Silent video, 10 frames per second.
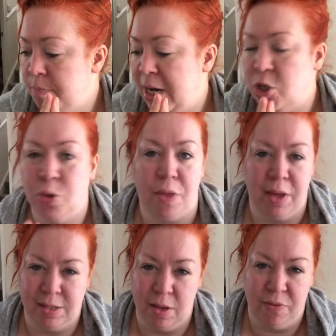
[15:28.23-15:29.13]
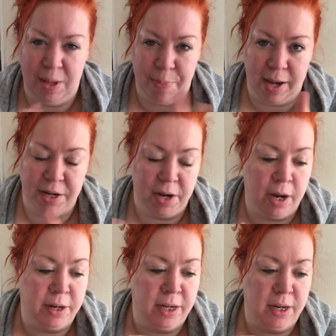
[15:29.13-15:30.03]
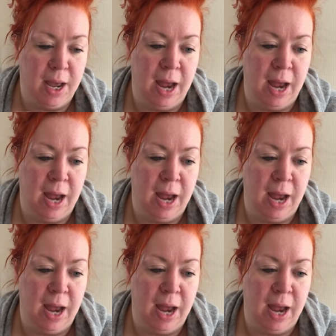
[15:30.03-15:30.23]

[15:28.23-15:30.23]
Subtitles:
make sure that things like the feedback are done and